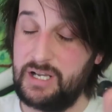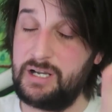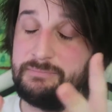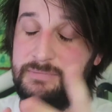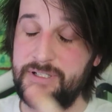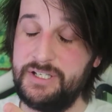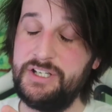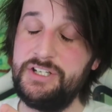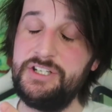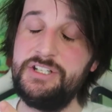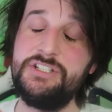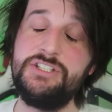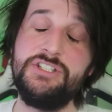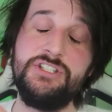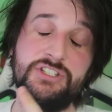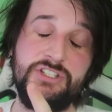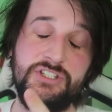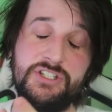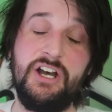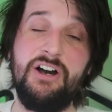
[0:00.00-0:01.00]
I'm going to
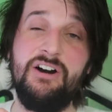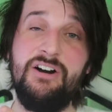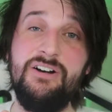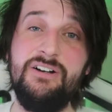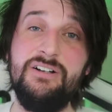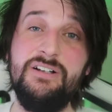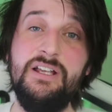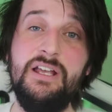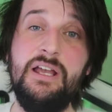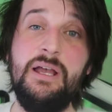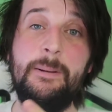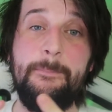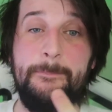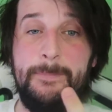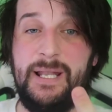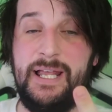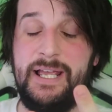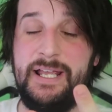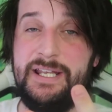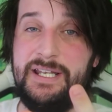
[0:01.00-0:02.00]
start
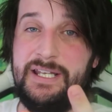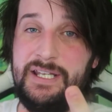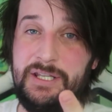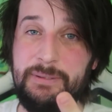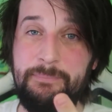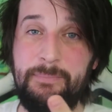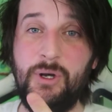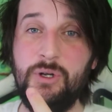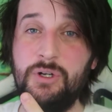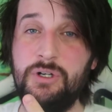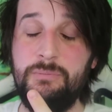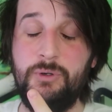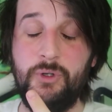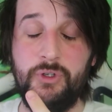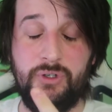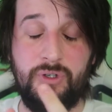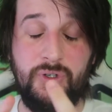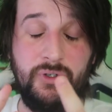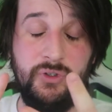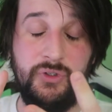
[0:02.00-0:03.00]
playing the
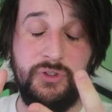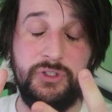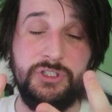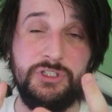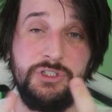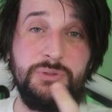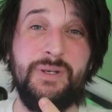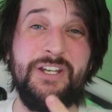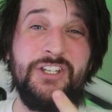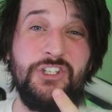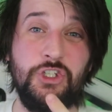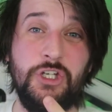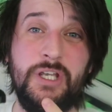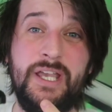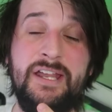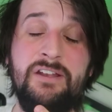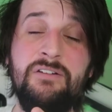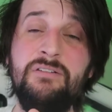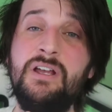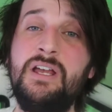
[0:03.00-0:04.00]
Pokemon on the Switch
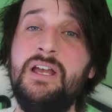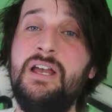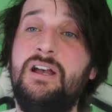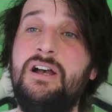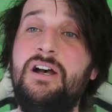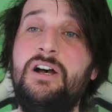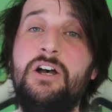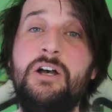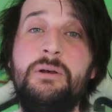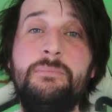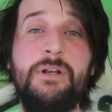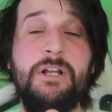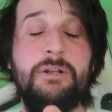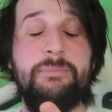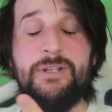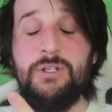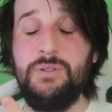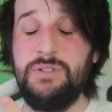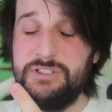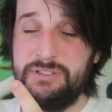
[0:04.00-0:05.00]
again. Uh, I'm going to
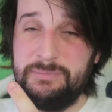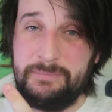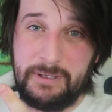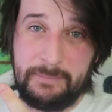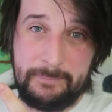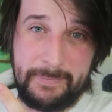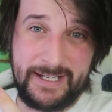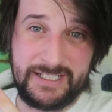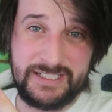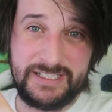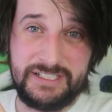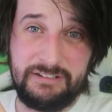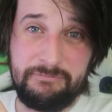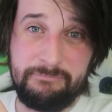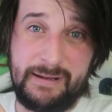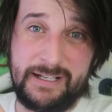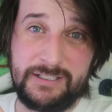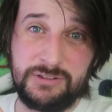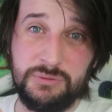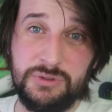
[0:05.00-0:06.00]
be doing some
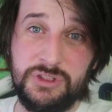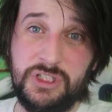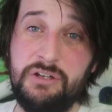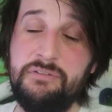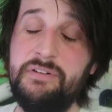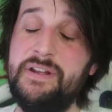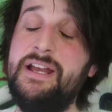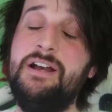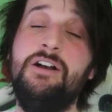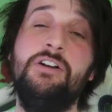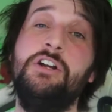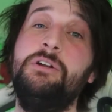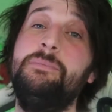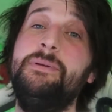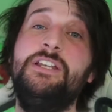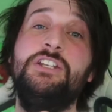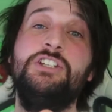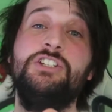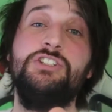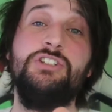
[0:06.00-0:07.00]
competitive battles over there. I'm going
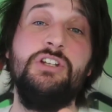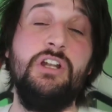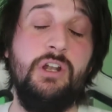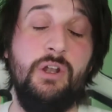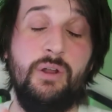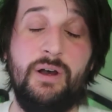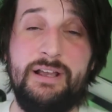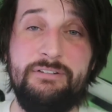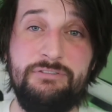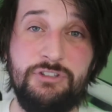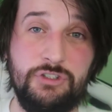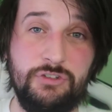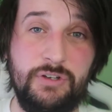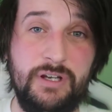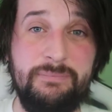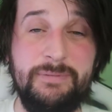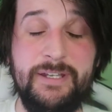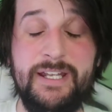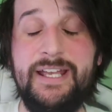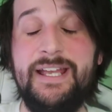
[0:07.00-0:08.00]
to be just live
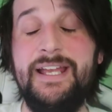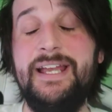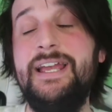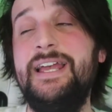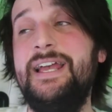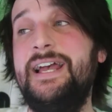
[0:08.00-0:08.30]
streaming it